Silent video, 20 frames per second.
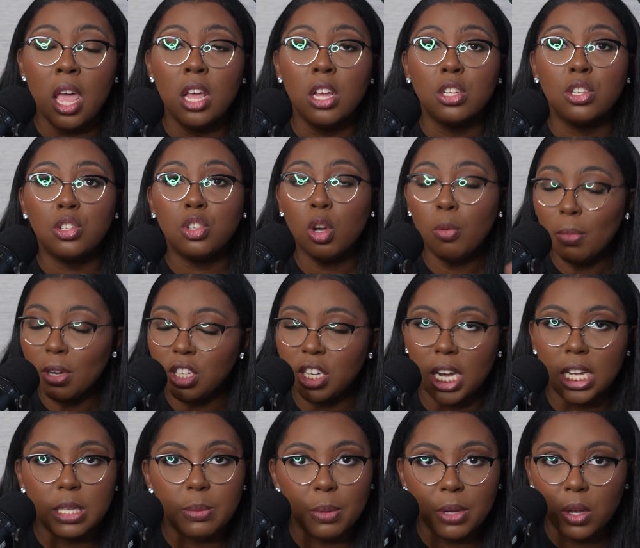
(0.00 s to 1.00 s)
So much
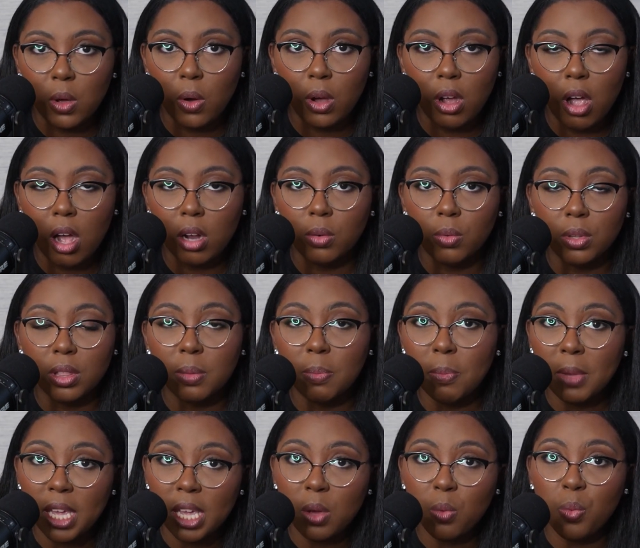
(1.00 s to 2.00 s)
has been going on with
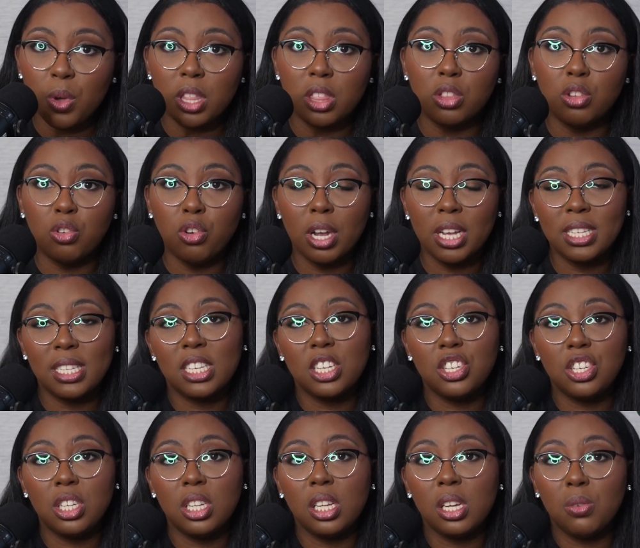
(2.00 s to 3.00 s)
me with
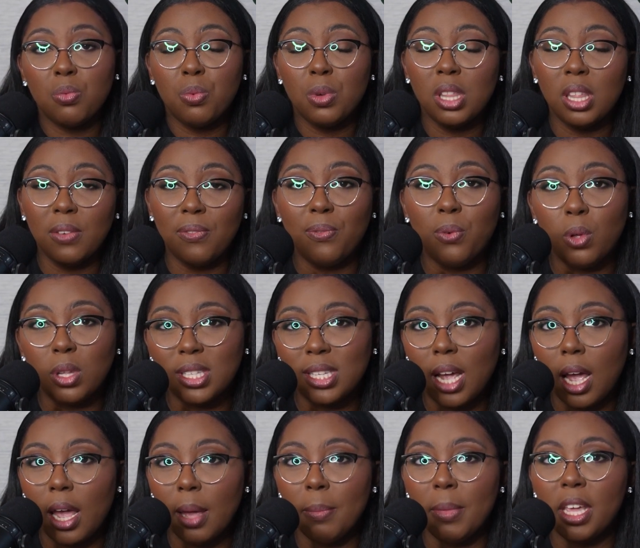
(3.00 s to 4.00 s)
transitioning really
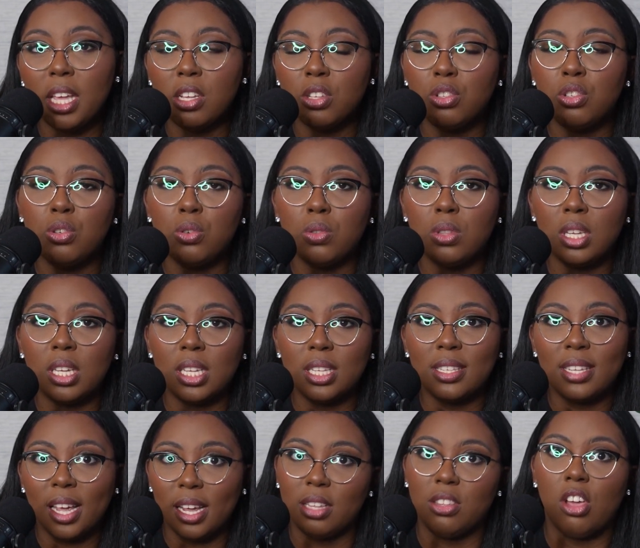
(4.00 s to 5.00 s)
full-time into the
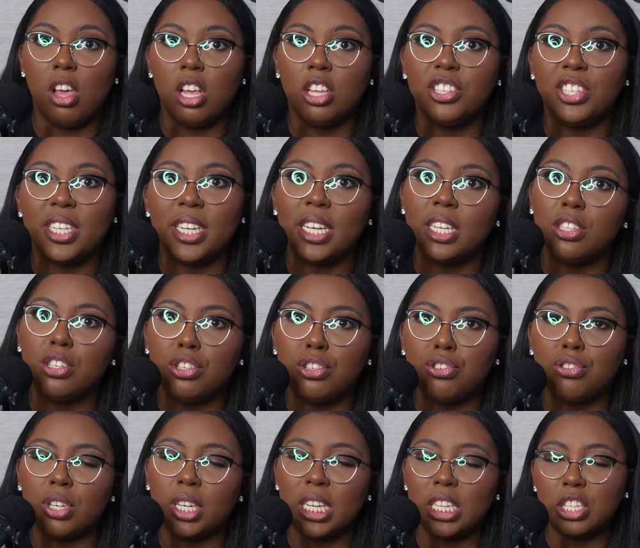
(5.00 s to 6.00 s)
technology
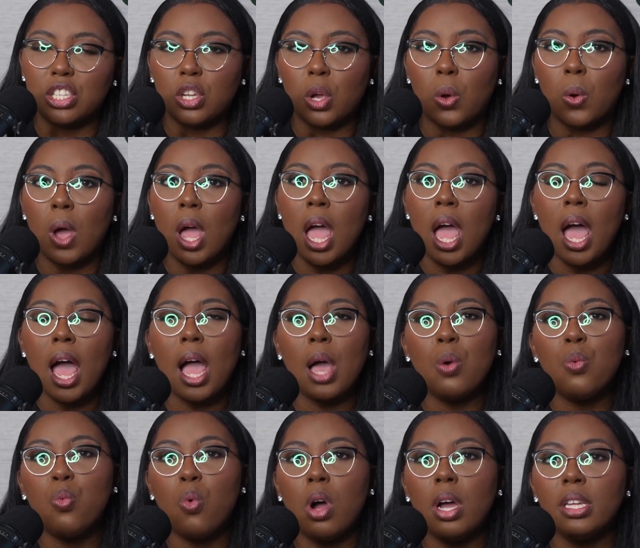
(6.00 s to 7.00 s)
industry. And so
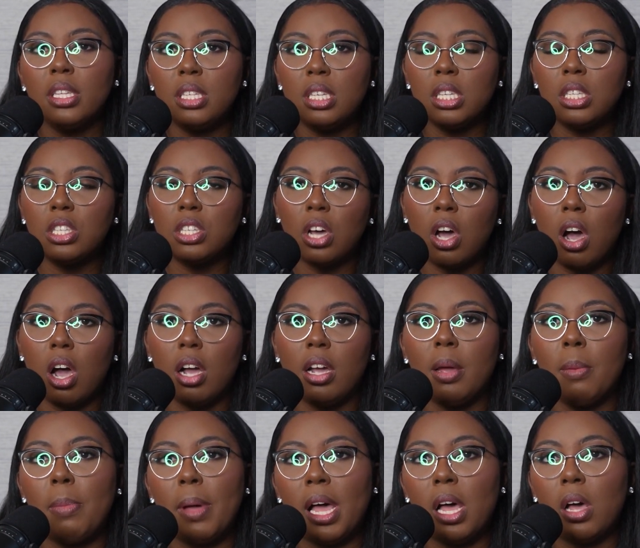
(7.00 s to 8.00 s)
I want to
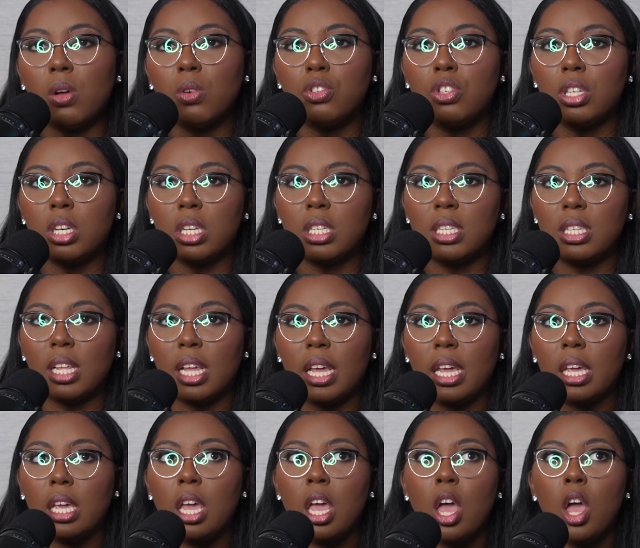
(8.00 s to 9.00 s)
talk about just
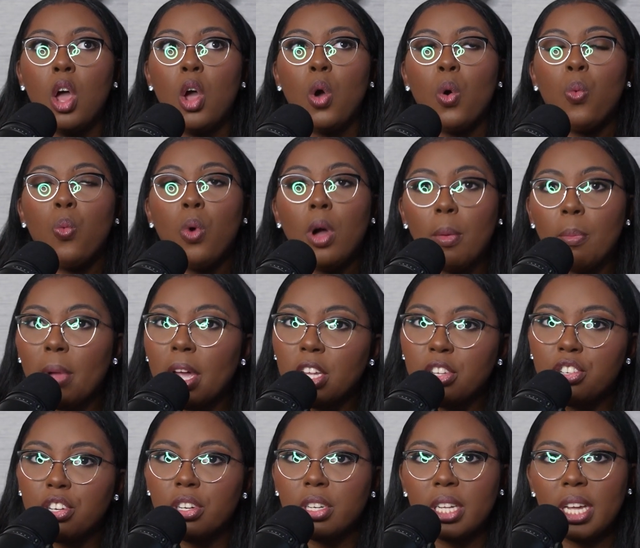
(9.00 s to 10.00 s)
like what my
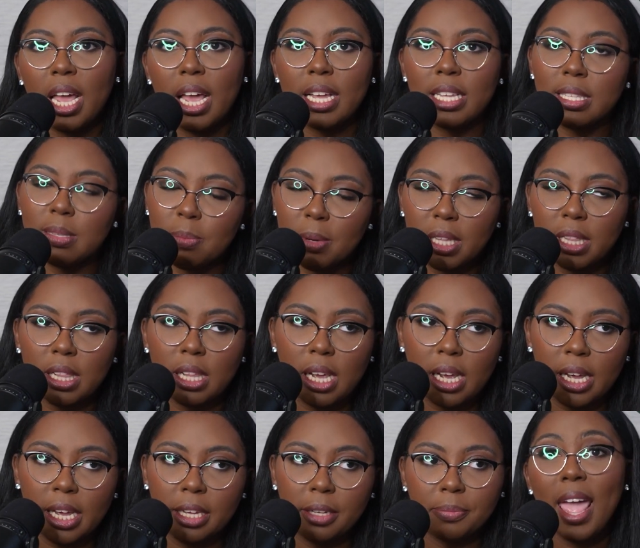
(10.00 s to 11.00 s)
journey has been
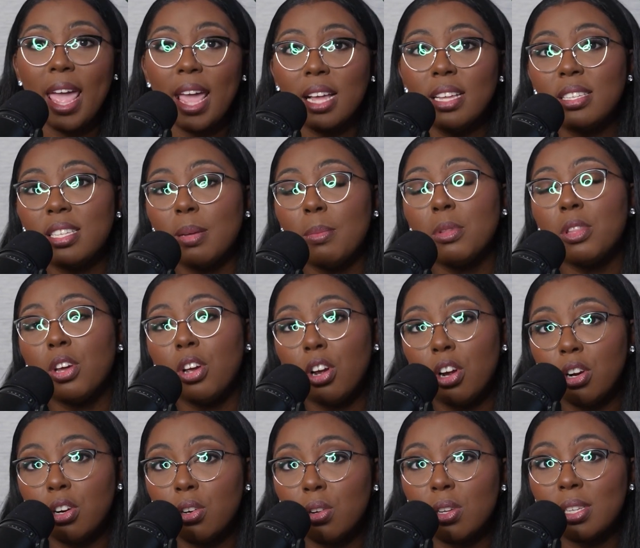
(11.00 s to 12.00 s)
like and some of the
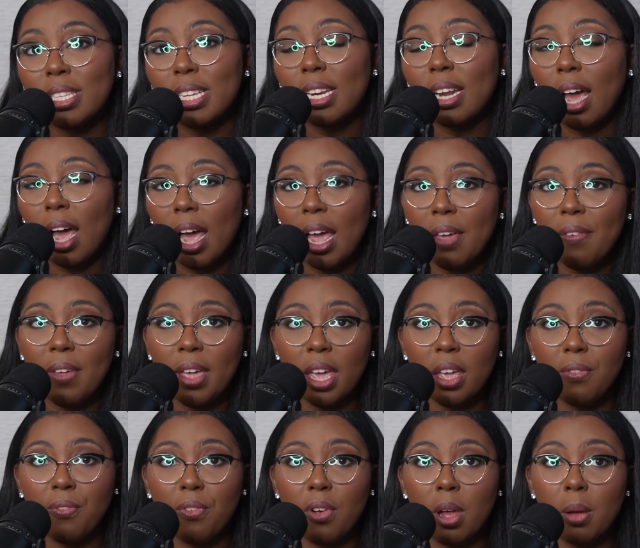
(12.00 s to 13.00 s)
hurdles that I've
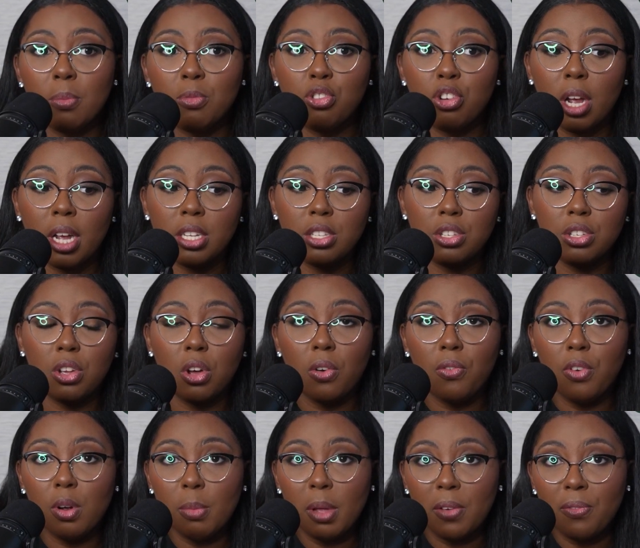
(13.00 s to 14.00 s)
hit from trying to go
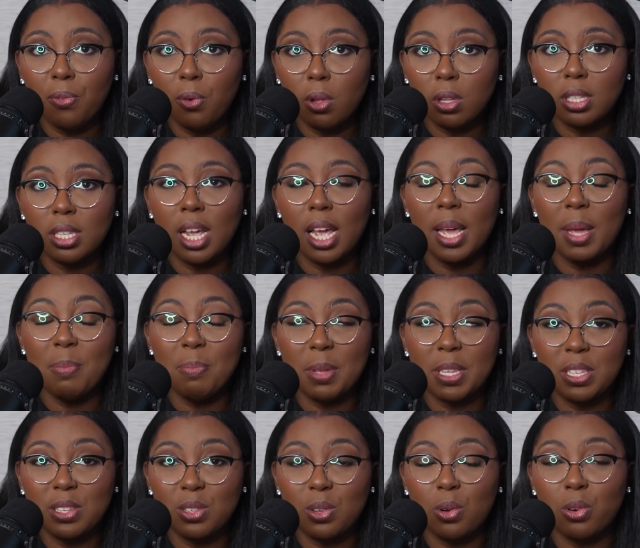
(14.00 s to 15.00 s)
from a full-time
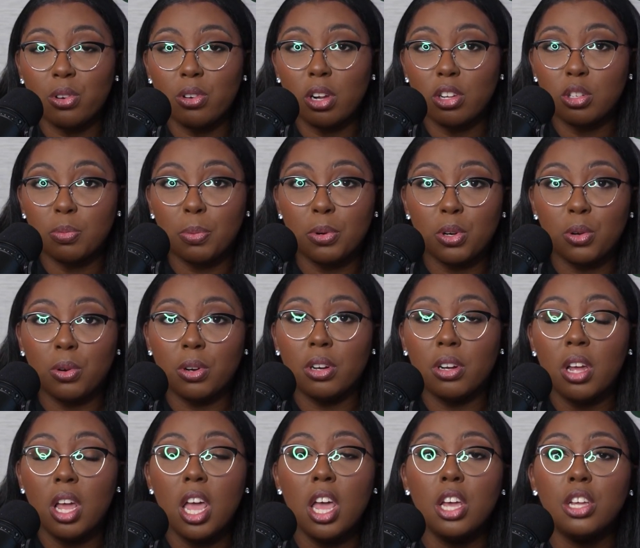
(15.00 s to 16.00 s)
business owner and
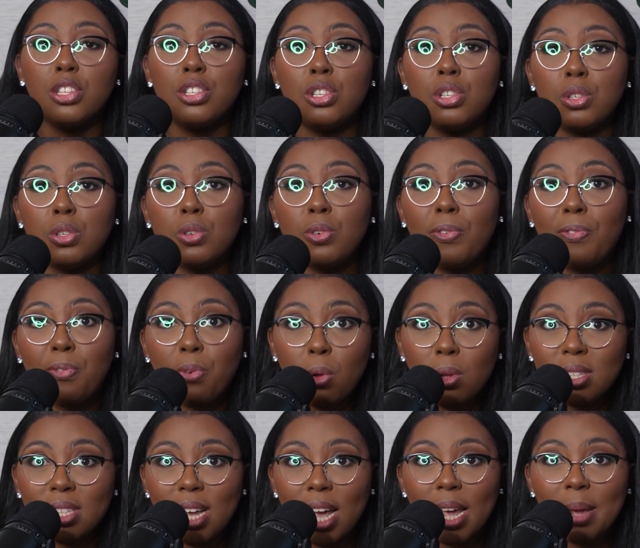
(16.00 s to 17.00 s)
entrepreneur to
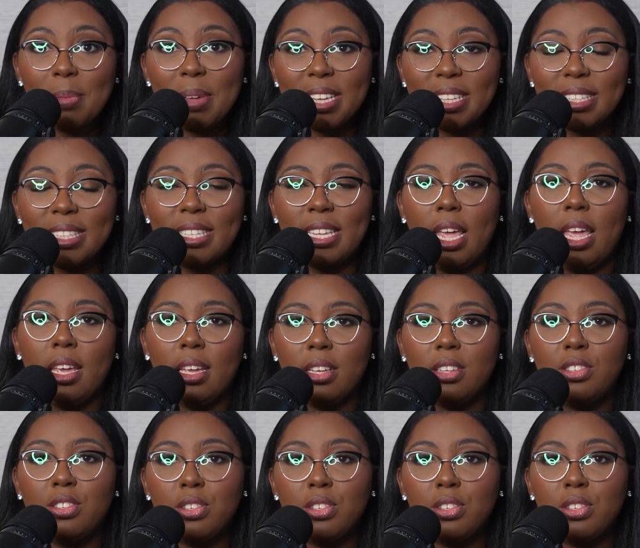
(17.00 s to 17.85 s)
full-time in tech.